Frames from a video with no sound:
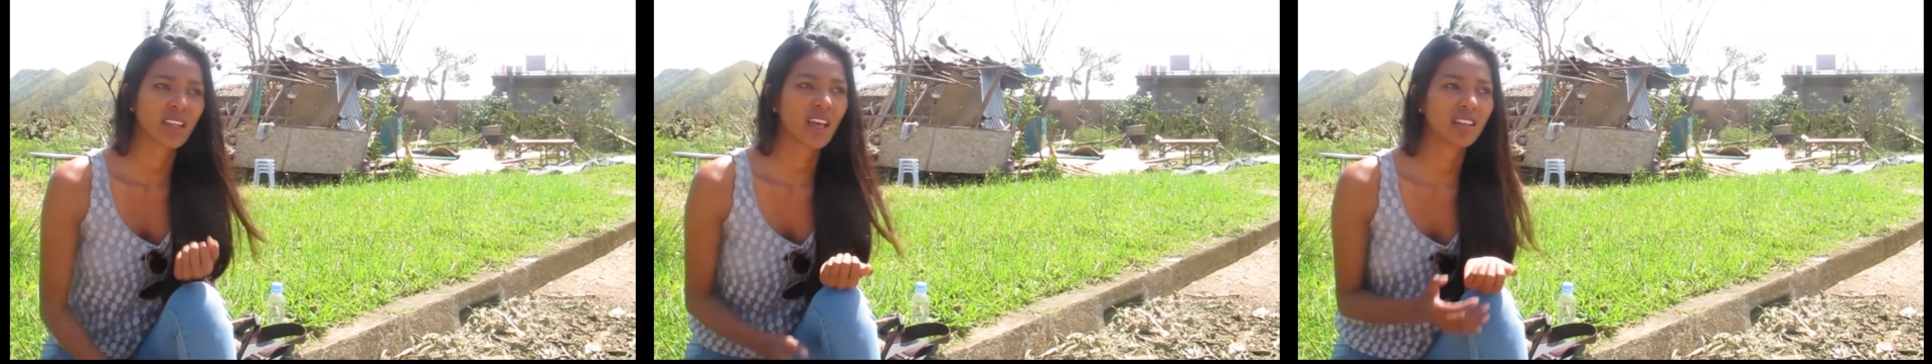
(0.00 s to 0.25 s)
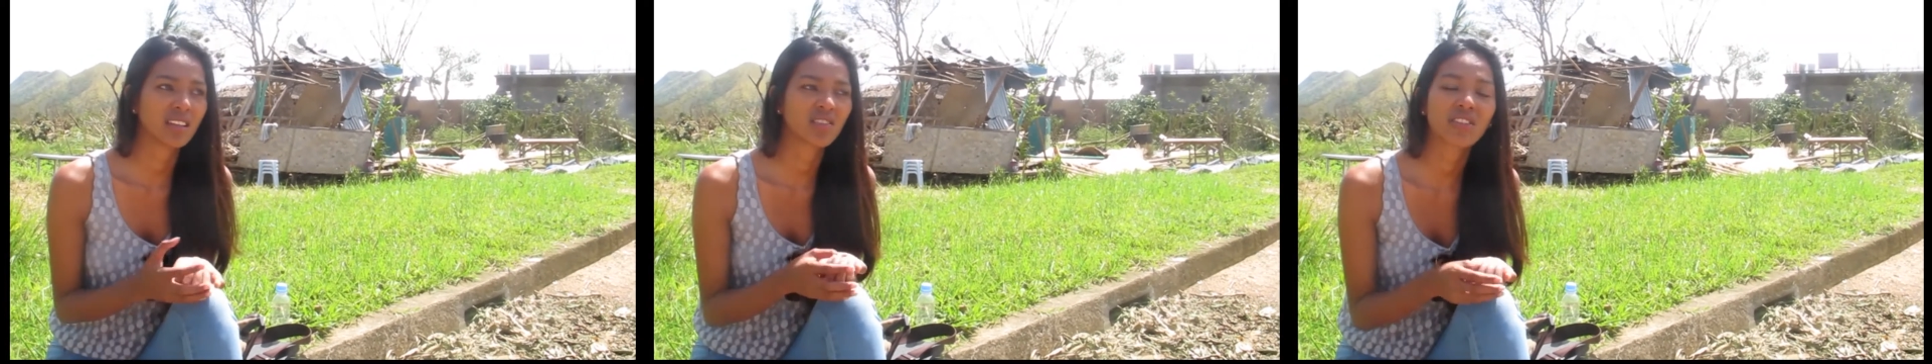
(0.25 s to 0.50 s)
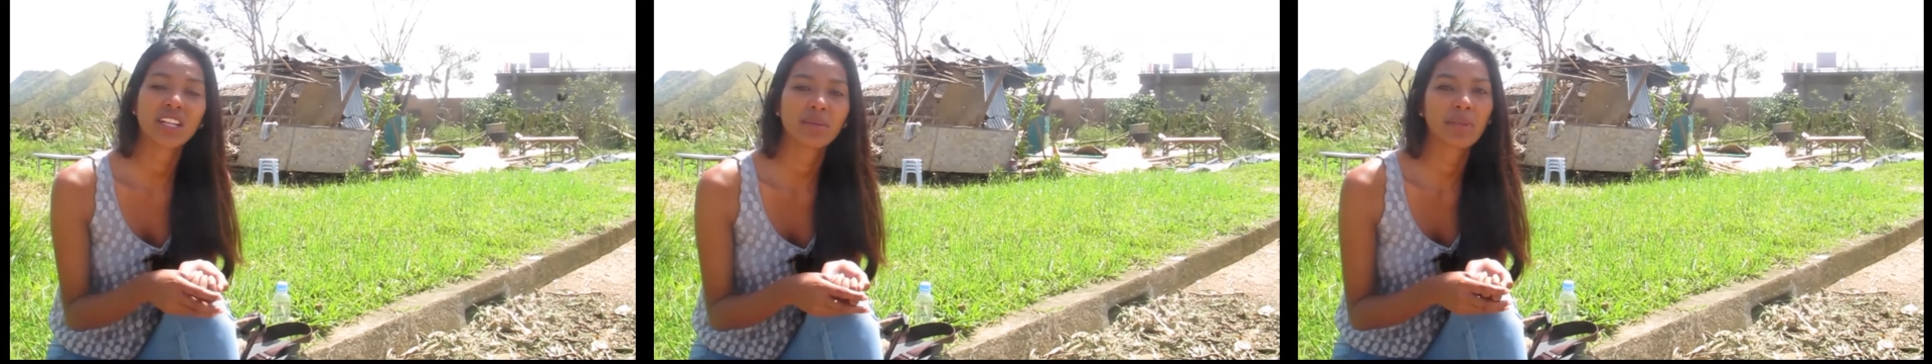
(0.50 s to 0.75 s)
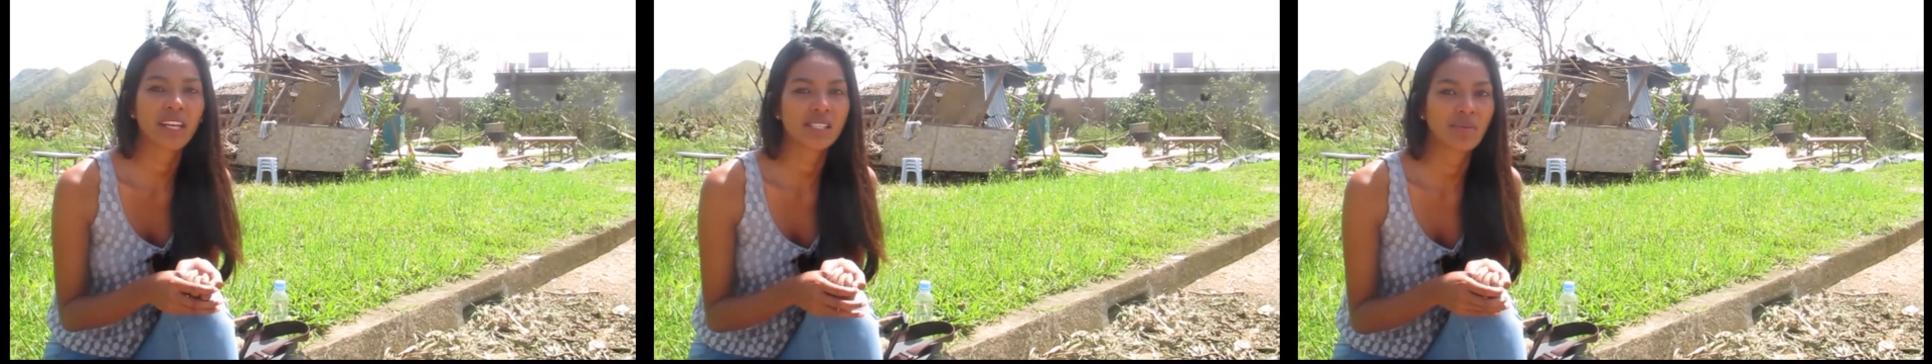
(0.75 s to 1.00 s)
and it really
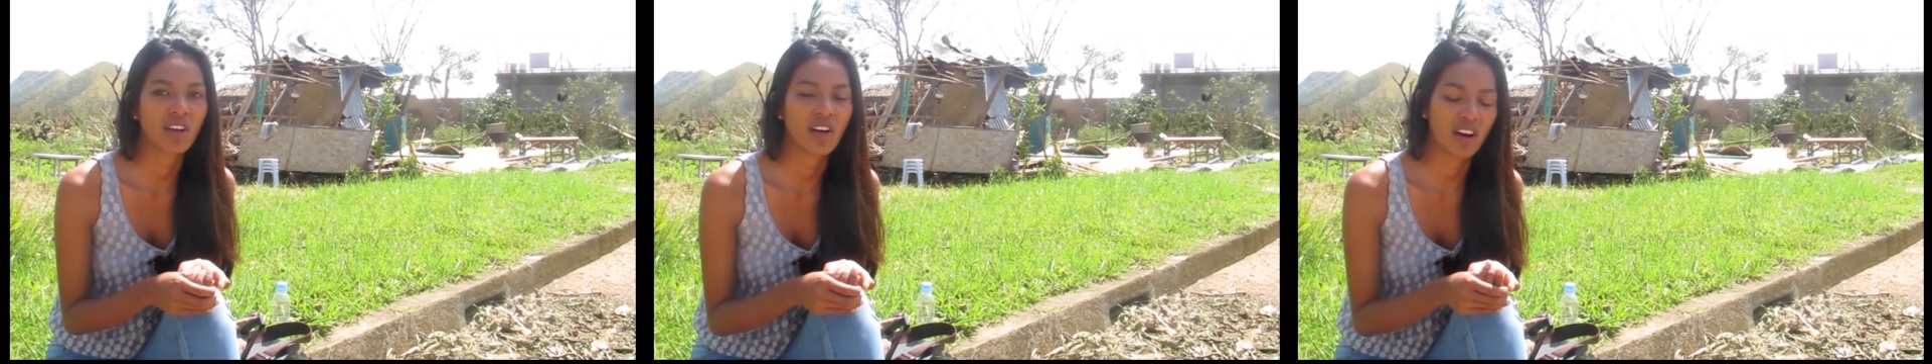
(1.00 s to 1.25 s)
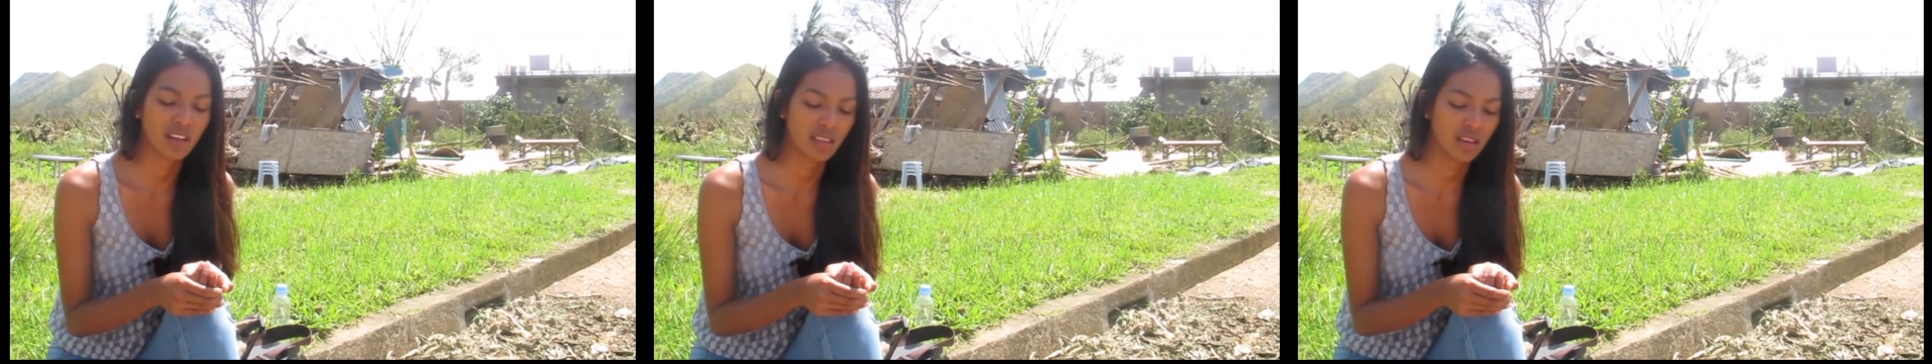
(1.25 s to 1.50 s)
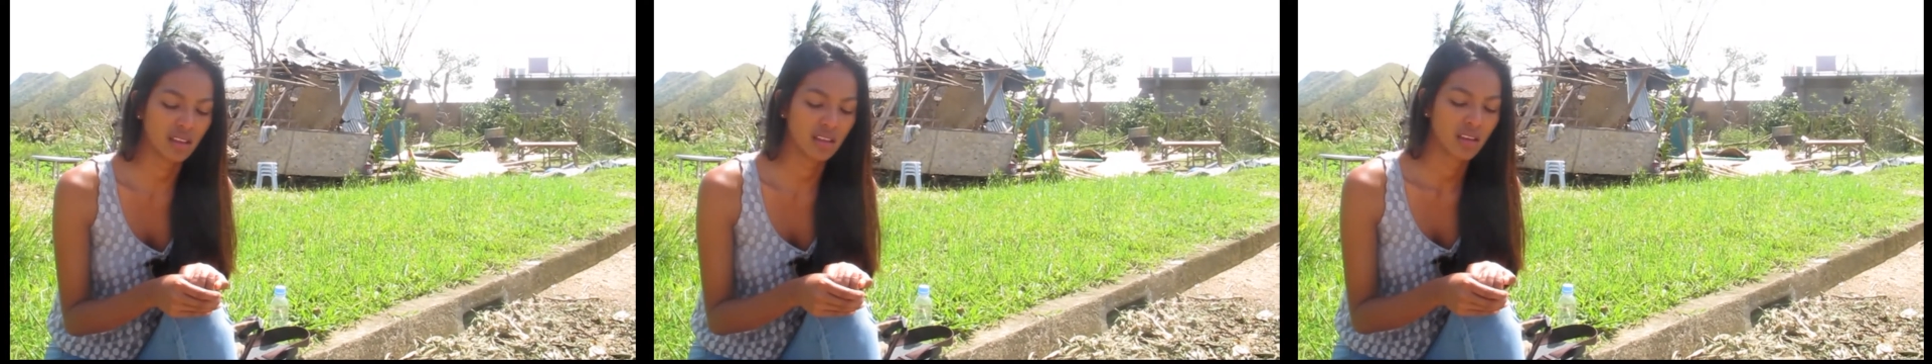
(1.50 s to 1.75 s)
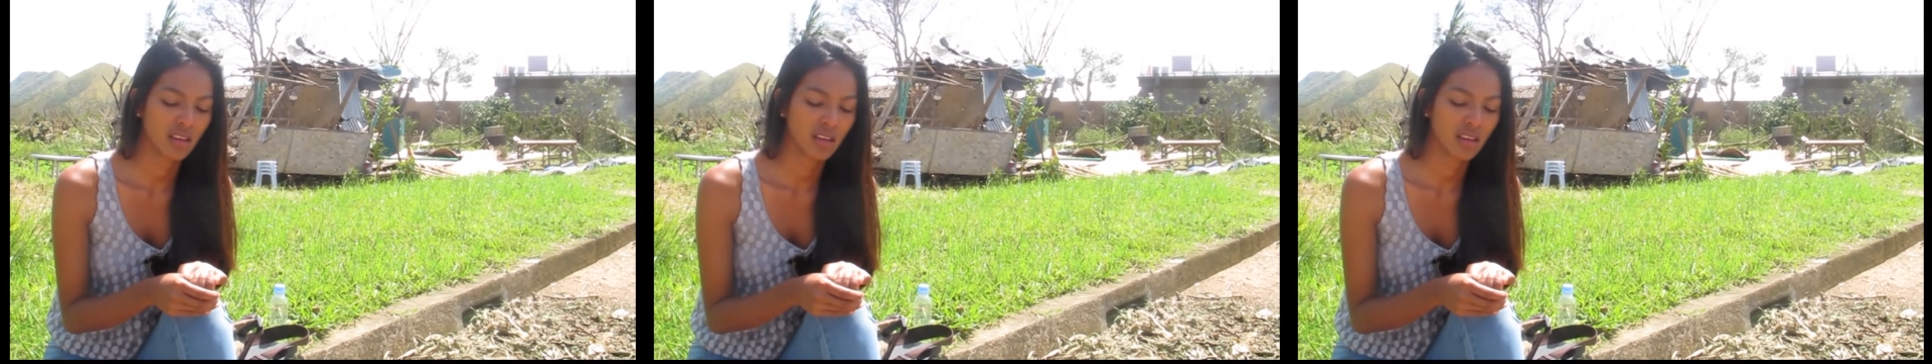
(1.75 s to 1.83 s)
breaks my heart that